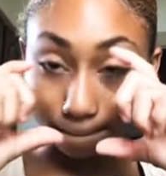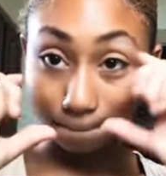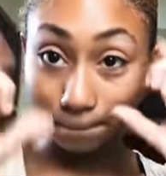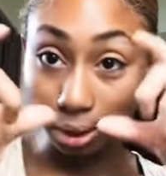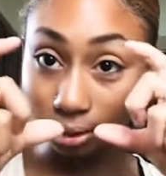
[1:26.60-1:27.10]

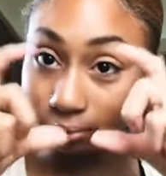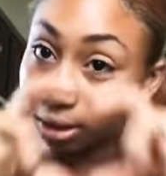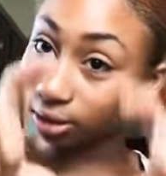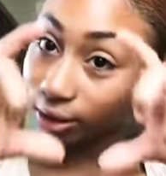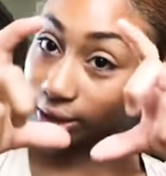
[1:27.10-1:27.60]
bump
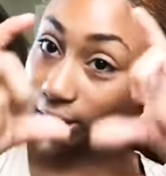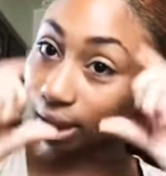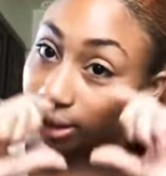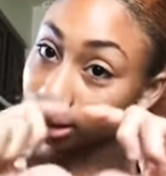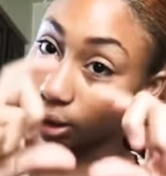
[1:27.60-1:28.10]
that's right there,
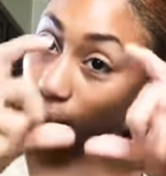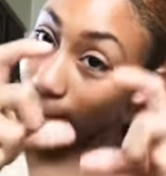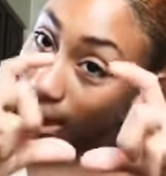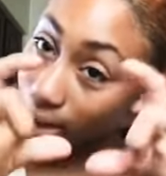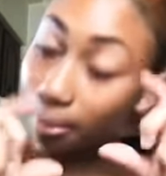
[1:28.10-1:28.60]
like the little
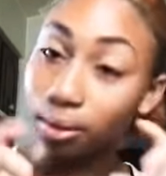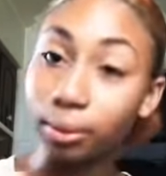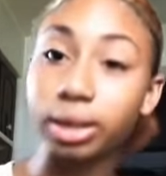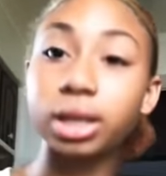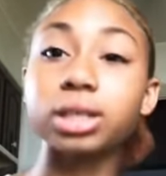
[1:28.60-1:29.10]
belly bump
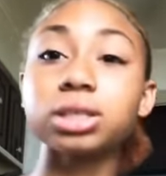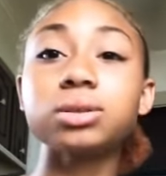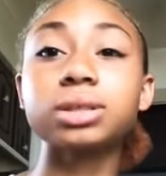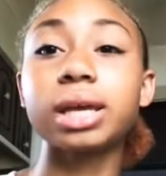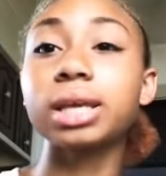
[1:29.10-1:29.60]
right there. She
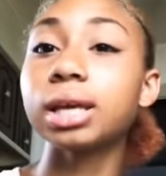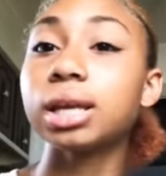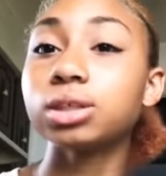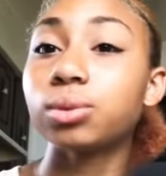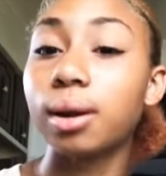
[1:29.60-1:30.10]
was like, yeah,
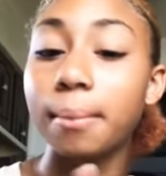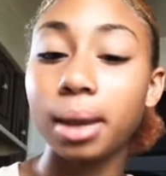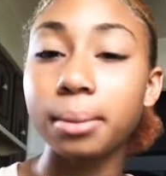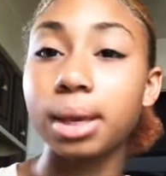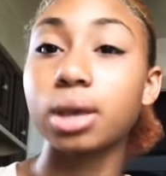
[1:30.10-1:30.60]
that's what a
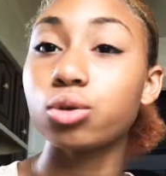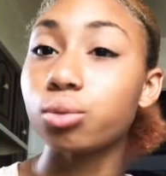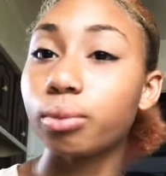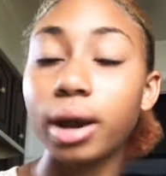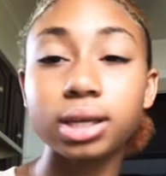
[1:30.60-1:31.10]
baby is. You
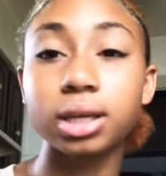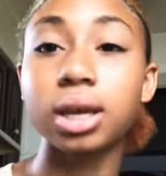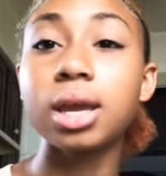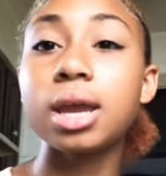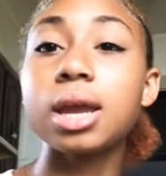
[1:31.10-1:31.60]
pregnant?
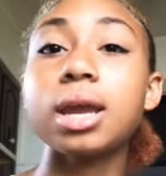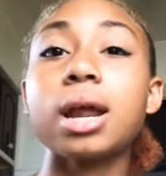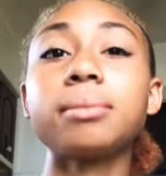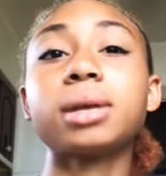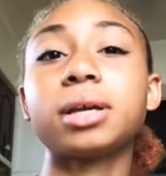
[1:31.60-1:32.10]
And
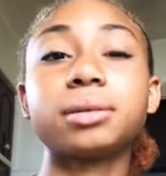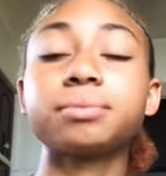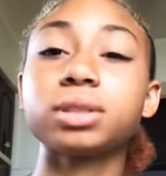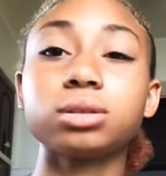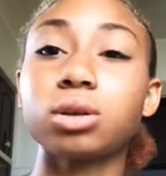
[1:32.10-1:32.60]
I'm like,
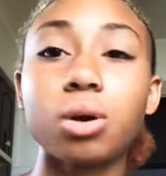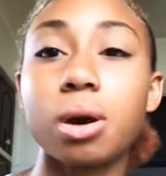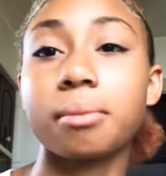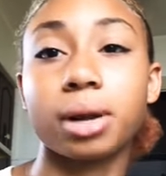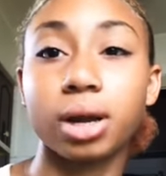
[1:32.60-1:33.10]
no,
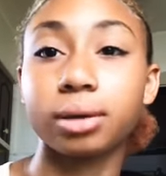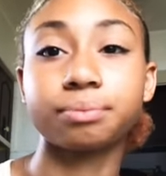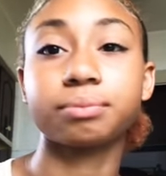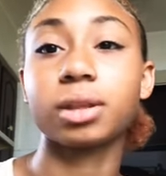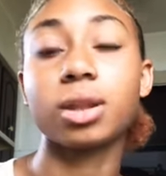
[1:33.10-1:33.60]
I'm not.
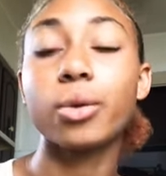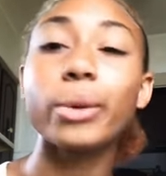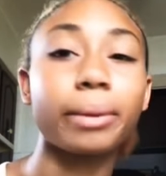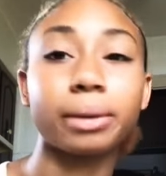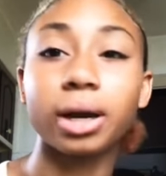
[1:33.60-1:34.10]
No,
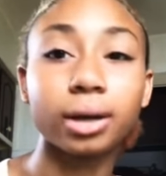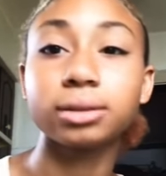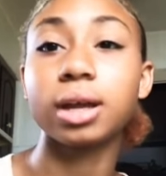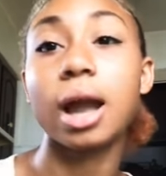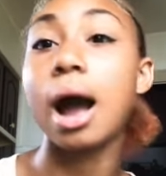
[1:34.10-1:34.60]
I'm not.
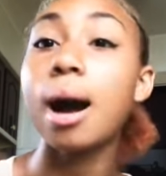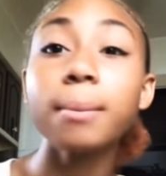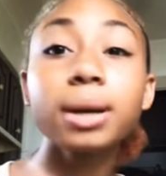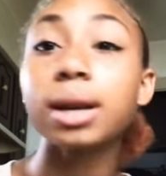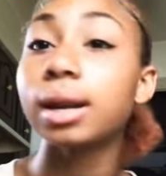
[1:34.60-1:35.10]
Like, I'm
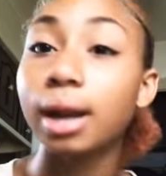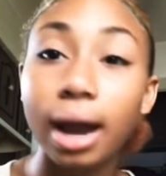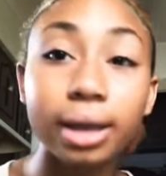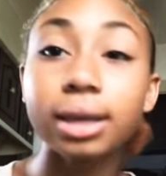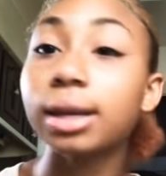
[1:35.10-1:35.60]

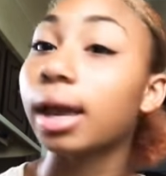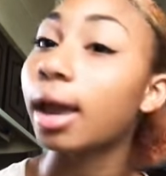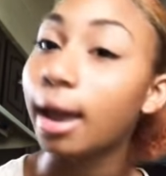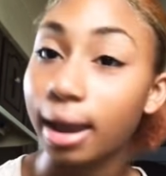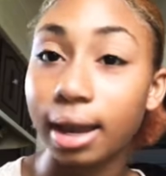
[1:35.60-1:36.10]
denying the
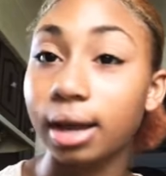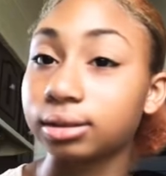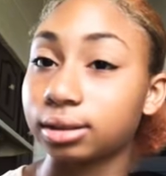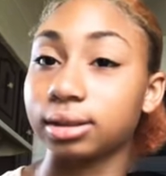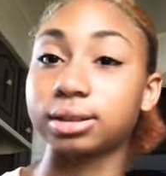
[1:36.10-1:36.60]
heck out
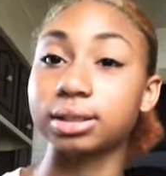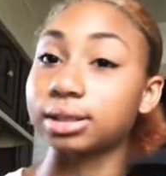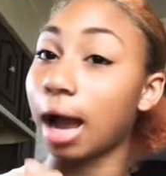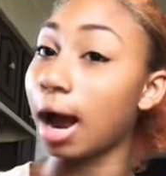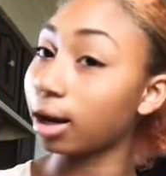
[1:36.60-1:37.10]
this because
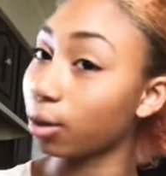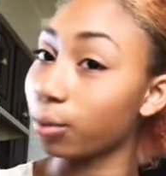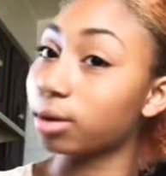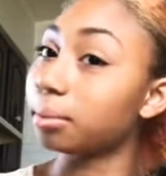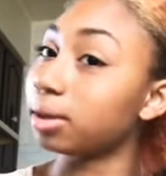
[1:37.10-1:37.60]
I don't want
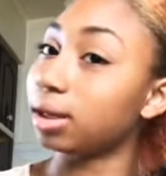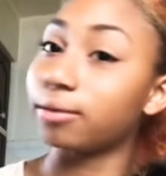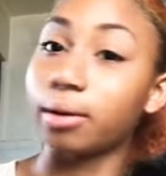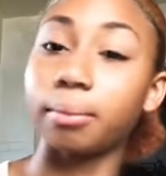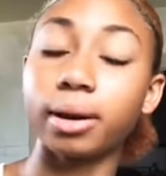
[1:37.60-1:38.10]
to believe
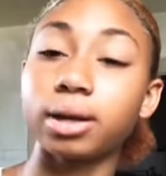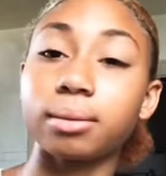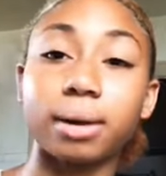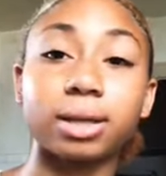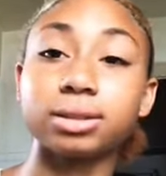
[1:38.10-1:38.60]
I'm pregnant
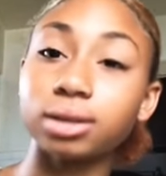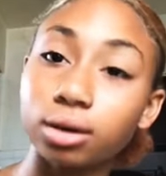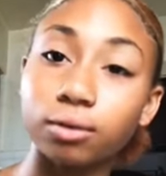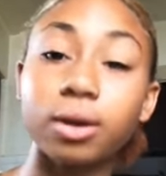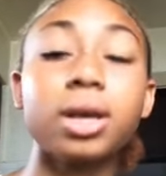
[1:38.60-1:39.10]
myself.
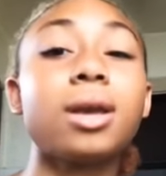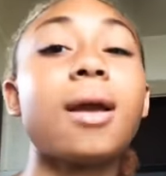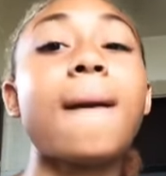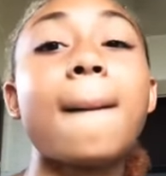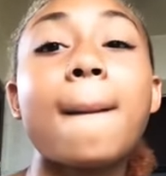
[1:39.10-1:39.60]

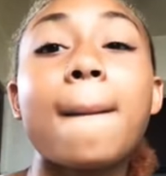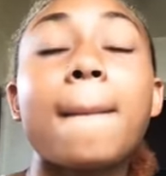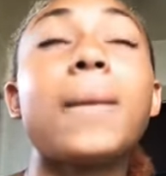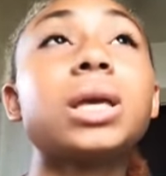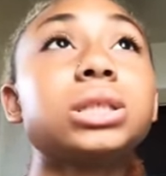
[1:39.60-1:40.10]

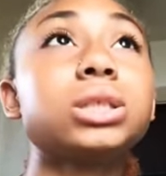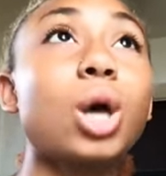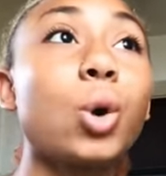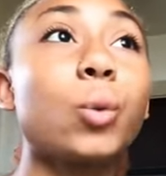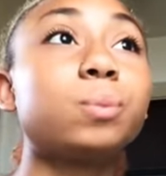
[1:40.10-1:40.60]
And so